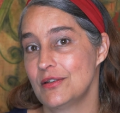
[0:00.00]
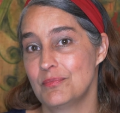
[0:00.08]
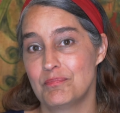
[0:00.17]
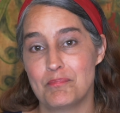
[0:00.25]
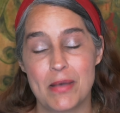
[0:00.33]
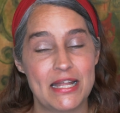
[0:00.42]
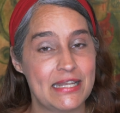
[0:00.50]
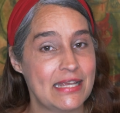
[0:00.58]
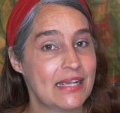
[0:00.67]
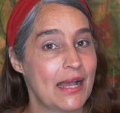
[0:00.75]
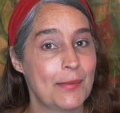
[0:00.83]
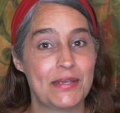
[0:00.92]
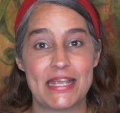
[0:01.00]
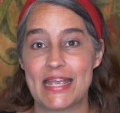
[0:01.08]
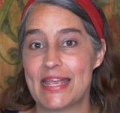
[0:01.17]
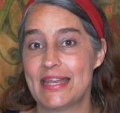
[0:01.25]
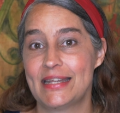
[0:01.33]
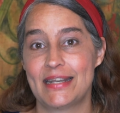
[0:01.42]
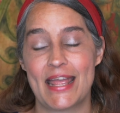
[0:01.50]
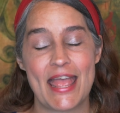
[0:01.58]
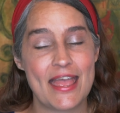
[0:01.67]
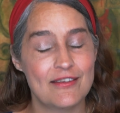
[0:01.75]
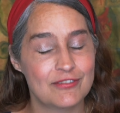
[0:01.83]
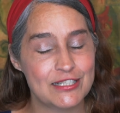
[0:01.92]
money coming in
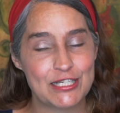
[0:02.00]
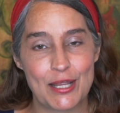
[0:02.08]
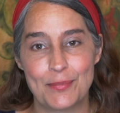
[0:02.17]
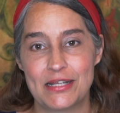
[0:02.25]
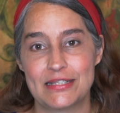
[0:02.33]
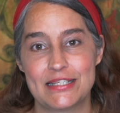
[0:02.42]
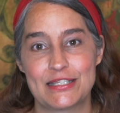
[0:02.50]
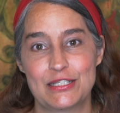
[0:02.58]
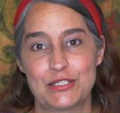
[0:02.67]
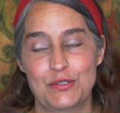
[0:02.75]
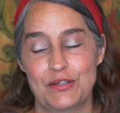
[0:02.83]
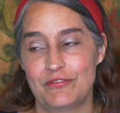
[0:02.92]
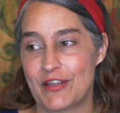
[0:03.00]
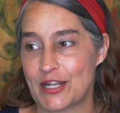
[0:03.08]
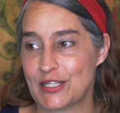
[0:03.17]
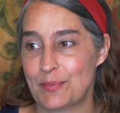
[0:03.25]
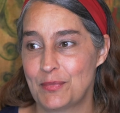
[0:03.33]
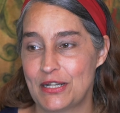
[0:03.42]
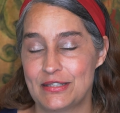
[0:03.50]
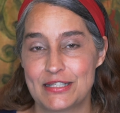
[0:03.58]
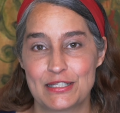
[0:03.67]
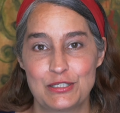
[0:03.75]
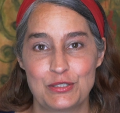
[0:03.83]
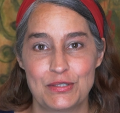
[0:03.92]
every time I listen to it. In fact, I'm going to
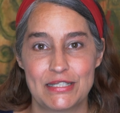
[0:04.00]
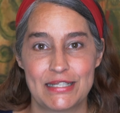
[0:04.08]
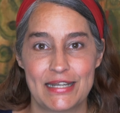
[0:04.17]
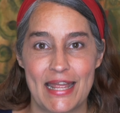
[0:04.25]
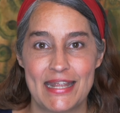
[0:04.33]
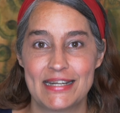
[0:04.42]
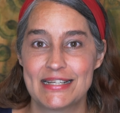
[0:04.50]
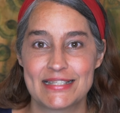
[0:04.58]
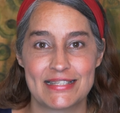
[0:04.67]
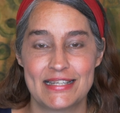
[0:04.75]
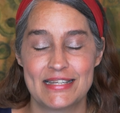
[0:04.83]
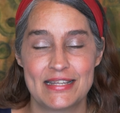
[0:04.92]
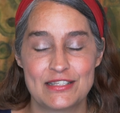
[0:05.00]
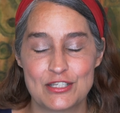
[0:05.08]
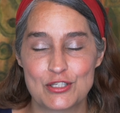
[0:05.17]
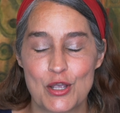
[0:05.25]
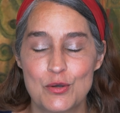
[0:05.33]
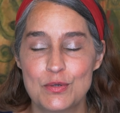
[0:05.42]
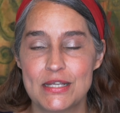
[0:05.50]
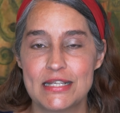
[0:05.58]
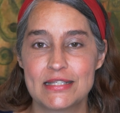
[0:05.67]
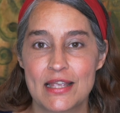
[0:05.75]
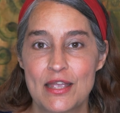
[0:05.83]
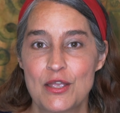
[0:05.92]
listen to it tonight because it, it just
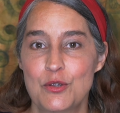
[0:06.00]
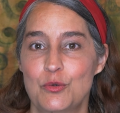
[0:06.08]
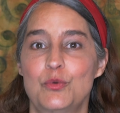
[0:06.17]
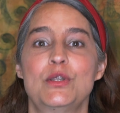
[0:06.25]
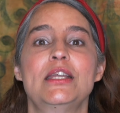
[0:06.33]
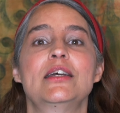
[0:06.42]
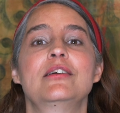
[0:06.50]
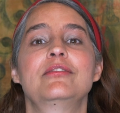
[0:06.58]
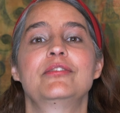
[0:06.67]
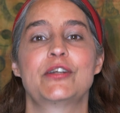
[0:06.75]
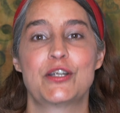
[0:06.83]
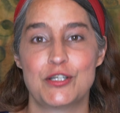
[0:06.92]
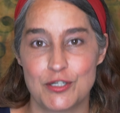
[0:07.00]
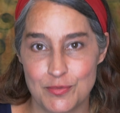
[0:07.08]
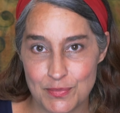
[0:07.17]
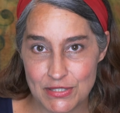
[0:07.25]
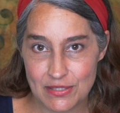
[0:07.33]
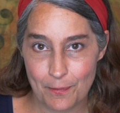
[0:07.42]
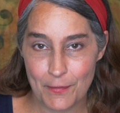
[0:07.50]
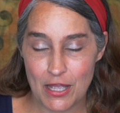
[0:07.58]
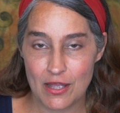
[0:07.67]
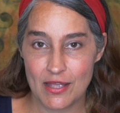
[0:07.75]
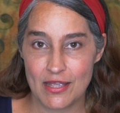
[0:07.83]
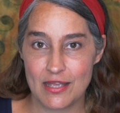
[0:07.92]
always reaffirms
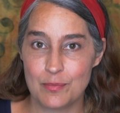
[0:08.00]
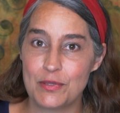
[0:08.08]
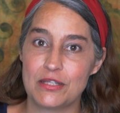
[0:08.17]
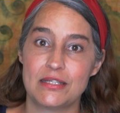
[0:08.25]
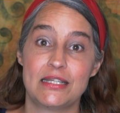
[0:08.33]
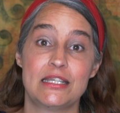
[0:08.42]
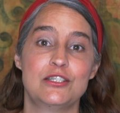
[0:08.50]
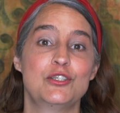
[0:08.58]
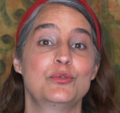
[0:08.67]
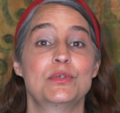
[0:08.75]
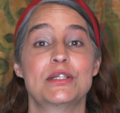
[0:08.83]
my ability to